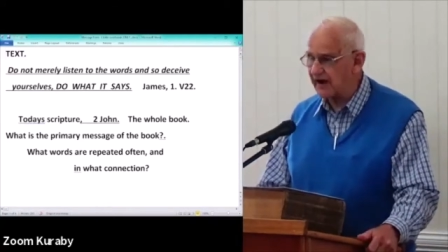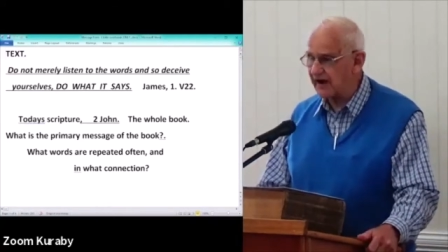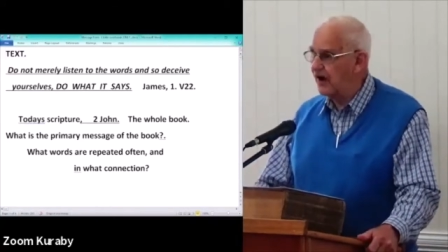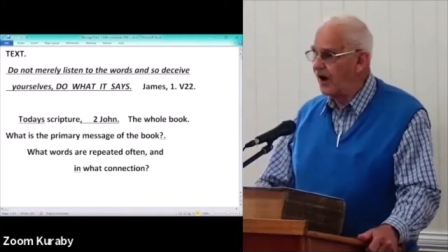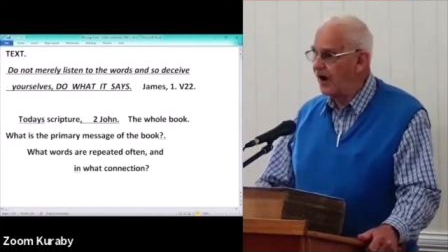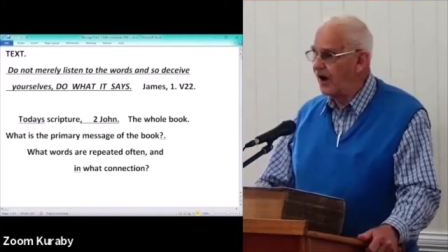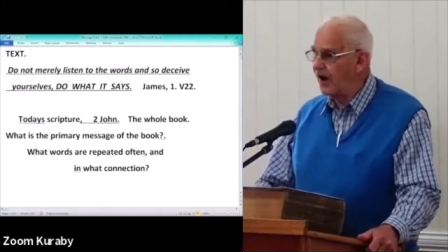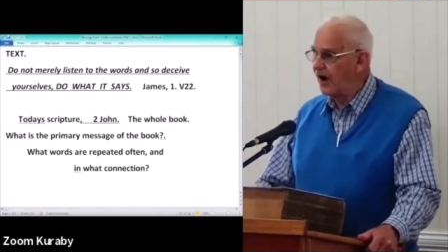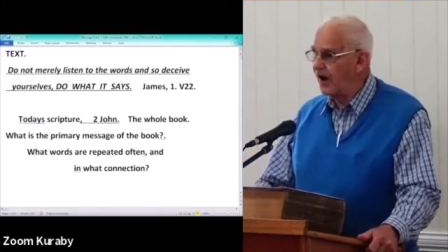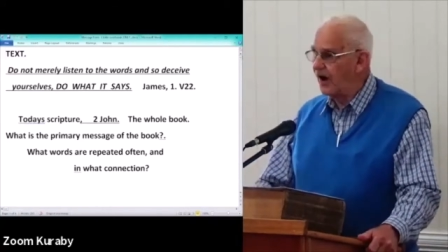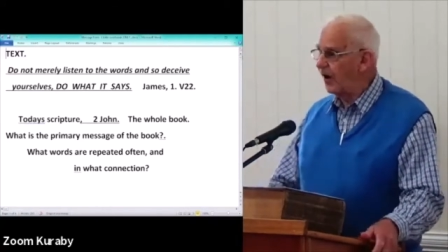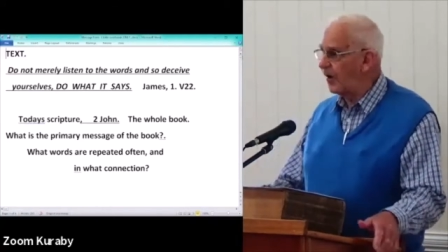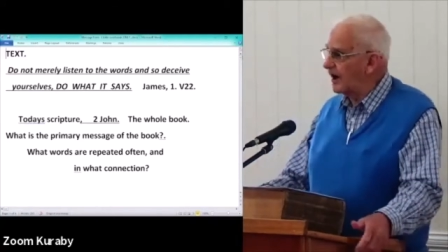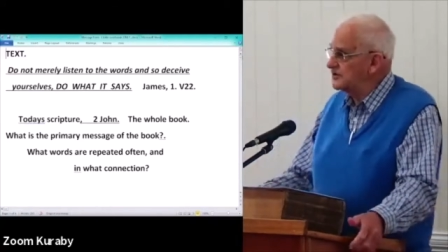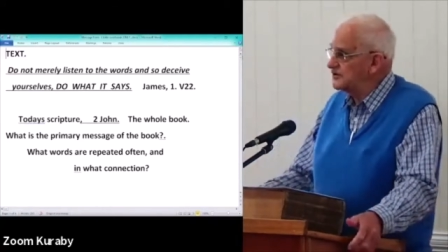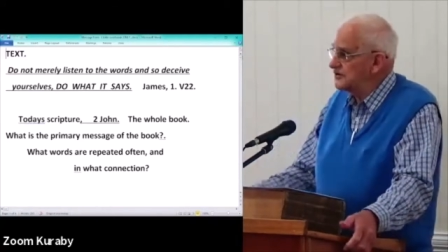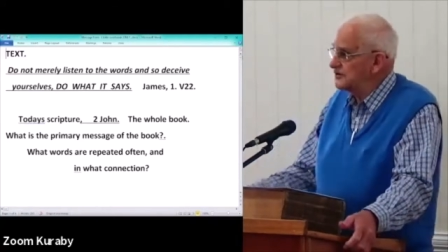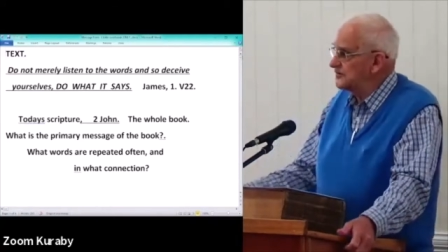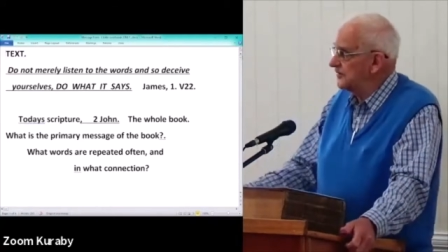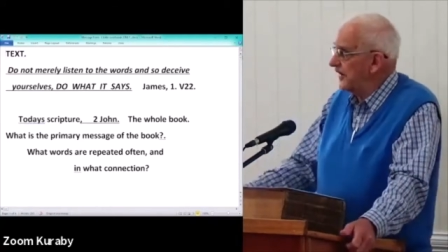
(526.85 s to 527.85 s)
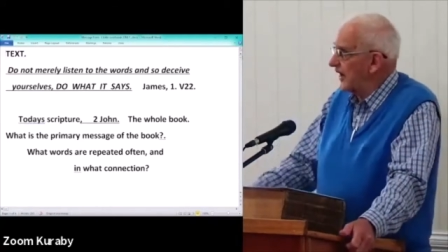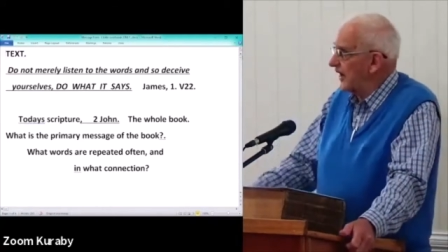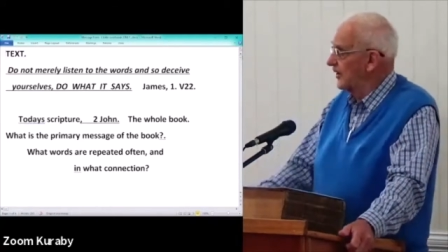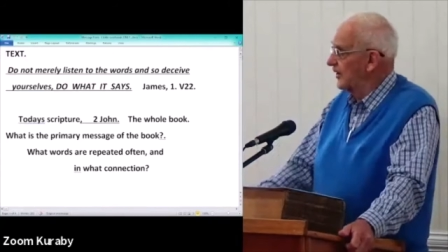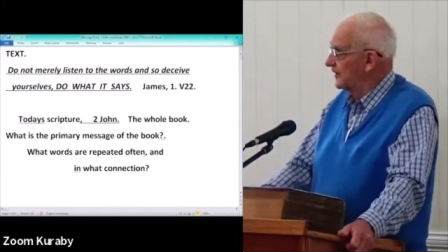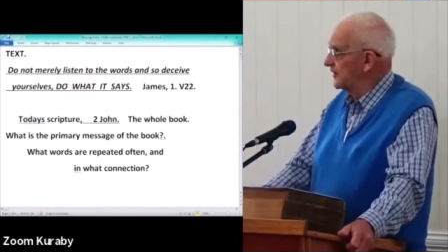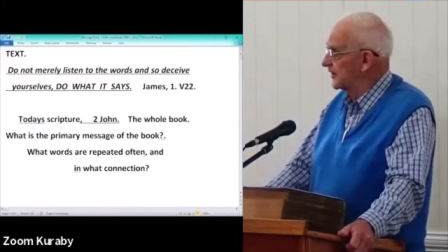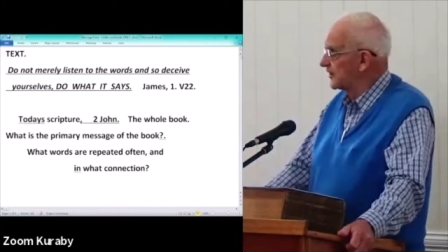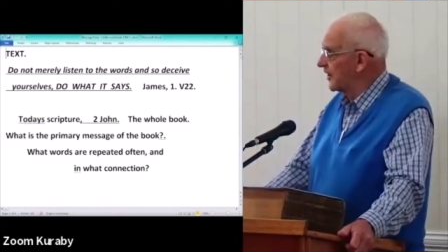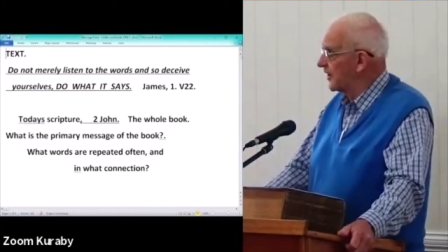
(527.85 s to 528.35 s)
Oh, I just
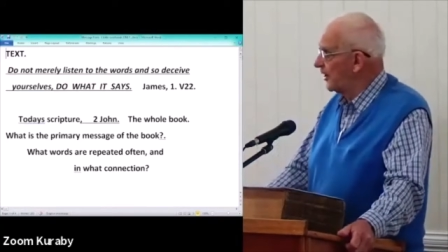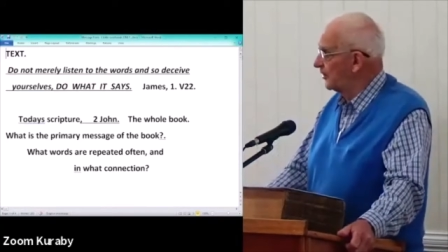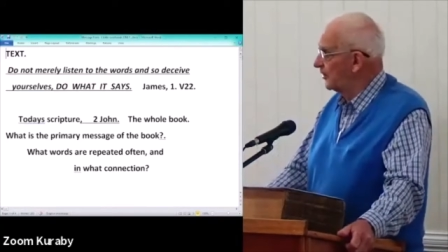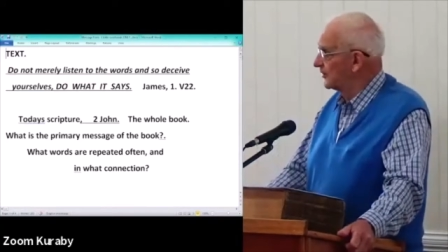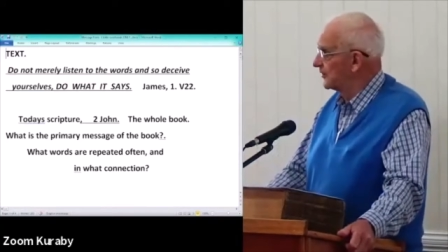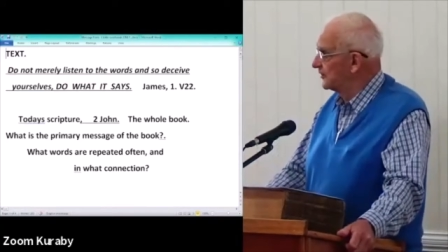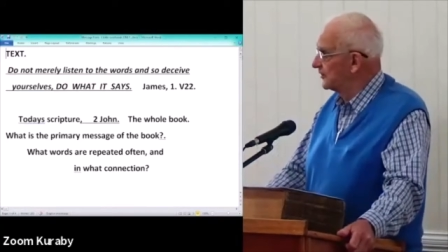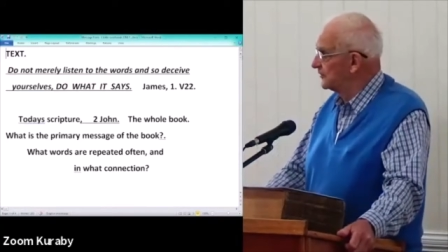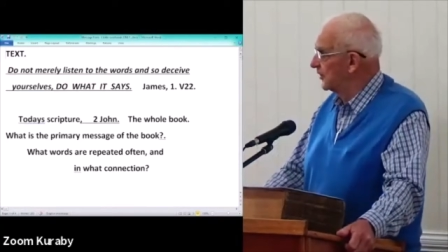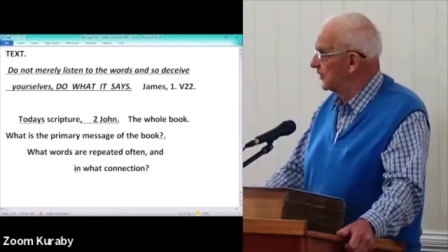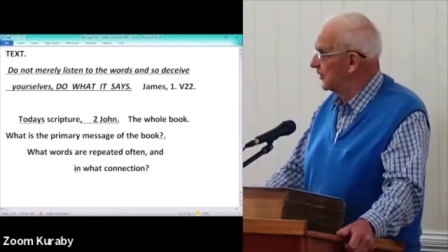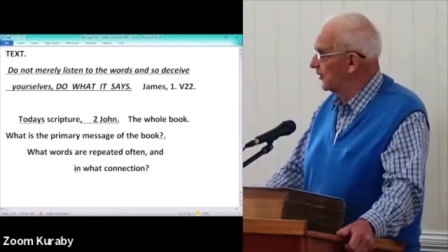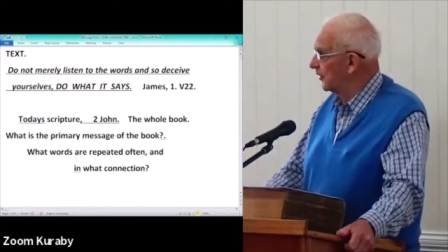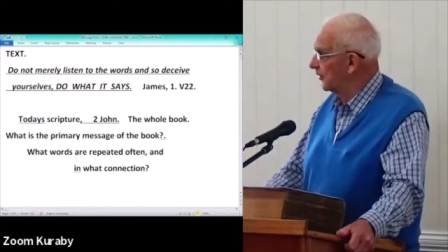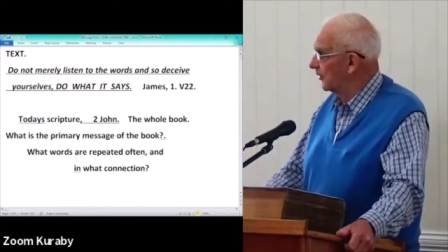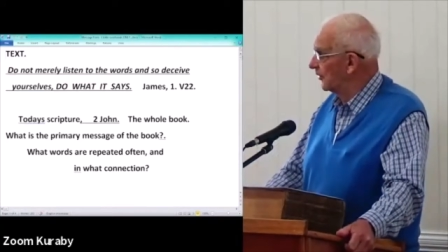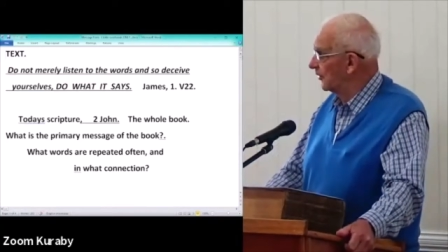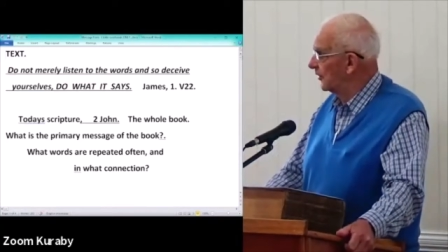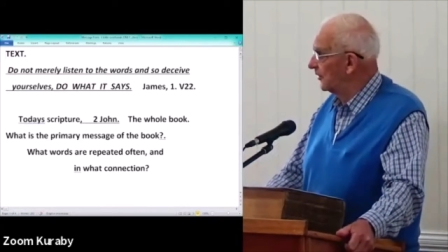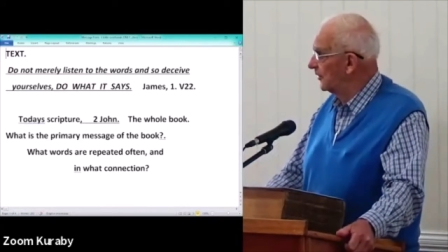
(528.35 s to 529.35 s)
follow the golden rule?